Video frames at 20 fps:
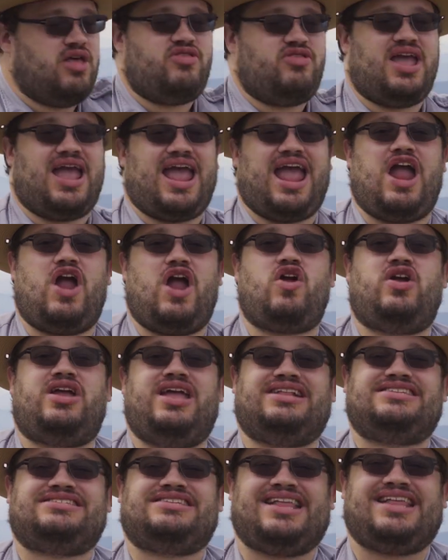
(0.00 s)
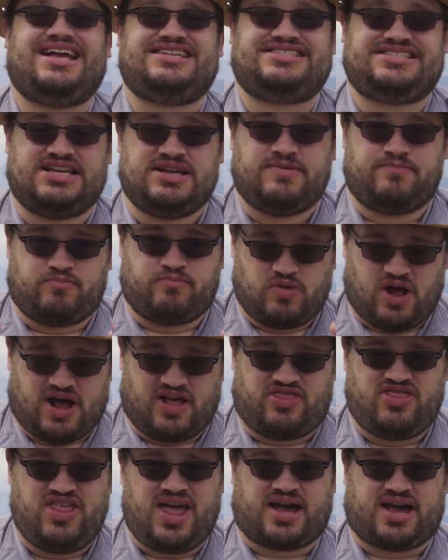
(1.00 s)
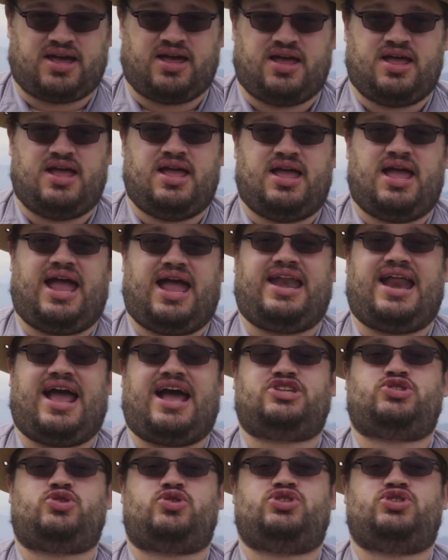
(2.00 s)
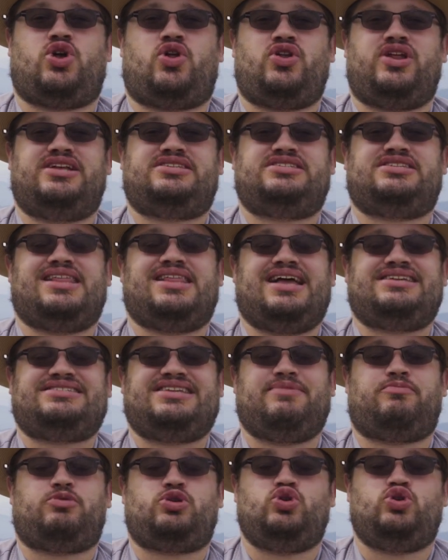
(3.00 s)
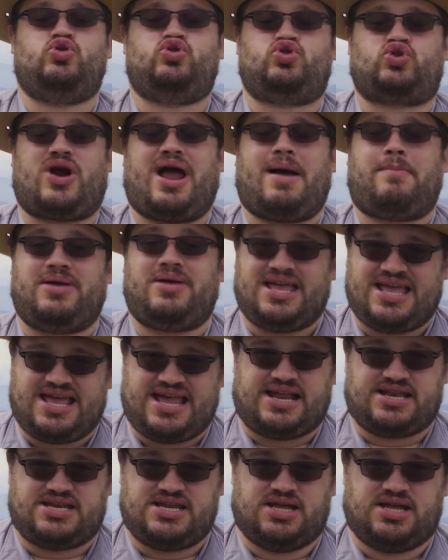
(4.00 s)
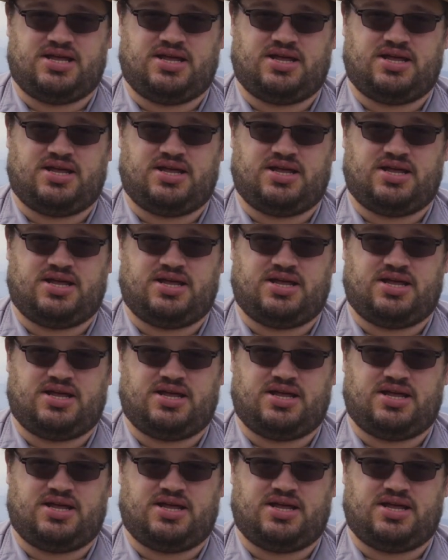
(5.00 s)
the air gets less thick, and as a result, it's less able to trap heat.